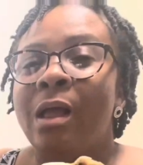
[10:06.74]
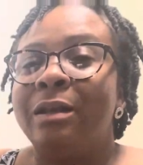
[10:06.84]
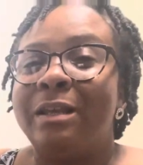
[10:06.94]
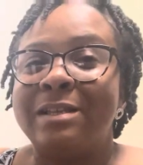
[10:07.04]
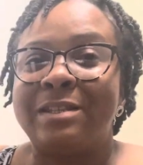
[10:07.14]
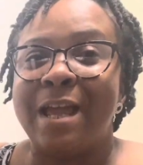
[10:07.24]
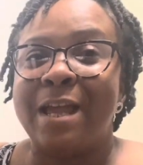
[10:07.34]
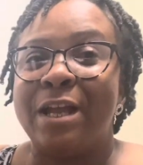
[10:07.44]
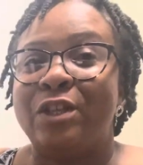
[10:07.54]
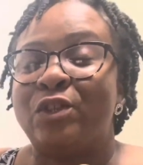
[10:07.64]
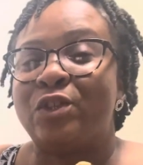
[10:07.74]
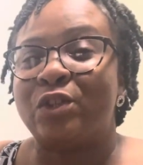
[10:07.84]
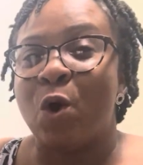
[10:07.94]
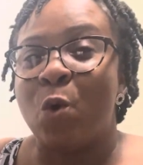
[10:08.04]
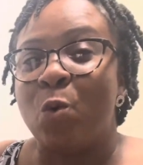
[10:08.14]
This thing is
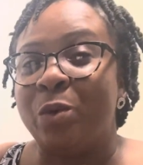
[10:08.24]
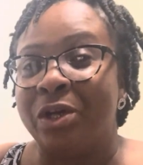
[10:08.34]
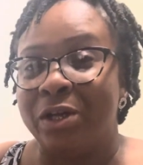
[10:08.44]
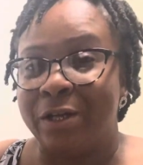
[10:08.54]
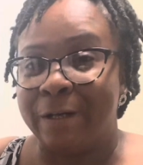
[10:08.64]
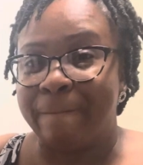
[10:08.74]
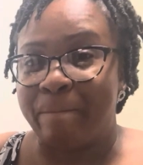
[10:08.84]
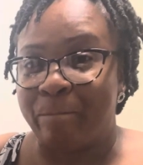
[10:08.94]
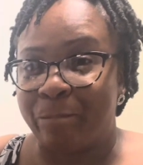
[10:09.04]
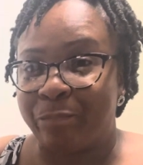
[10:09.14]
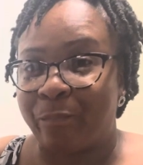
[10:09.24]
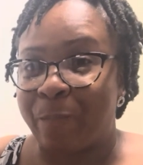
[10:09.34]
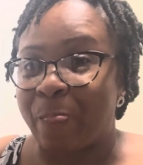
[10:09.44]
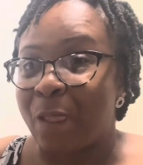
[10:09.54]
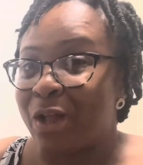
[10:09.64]
so good.
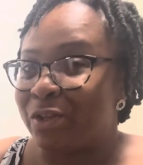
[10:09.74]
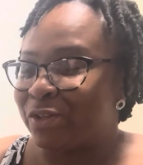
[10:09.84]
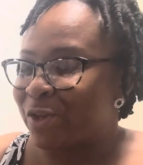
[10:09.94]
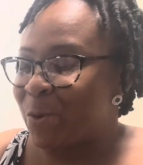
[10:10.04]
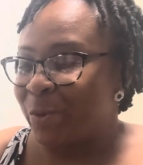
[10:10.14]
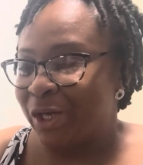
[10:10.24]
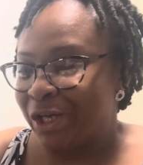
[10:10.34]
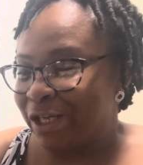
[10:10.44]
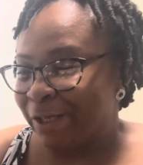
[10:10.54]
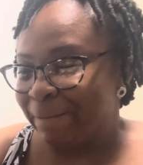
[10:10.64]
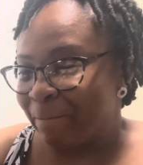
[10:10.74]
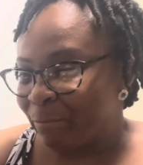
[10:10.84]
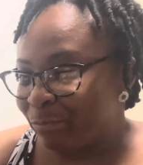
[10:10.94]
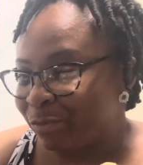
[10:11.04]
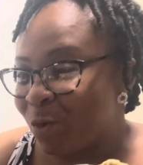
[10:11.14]
So good.
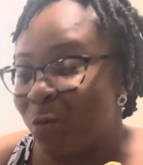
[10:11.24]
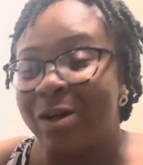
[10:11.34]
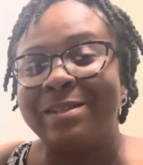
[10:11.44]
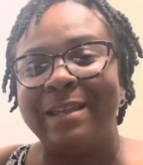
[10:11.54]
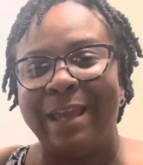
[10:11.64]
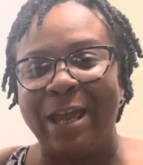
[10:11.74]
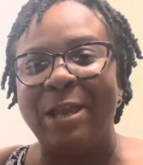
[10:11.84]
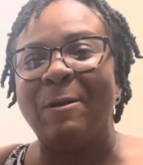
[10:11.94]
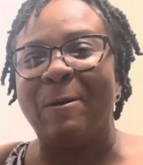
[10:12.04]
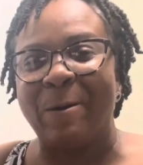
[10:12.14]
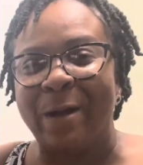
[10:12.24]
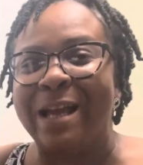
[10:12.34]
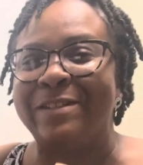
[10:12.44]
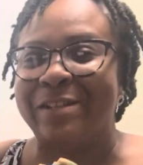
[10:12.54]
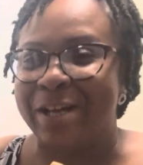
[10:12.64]
Once again, your girl
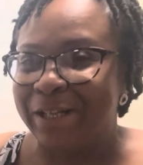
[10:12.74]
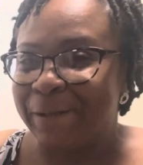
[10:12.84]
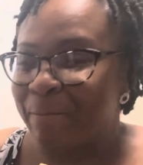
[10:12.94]
has done it.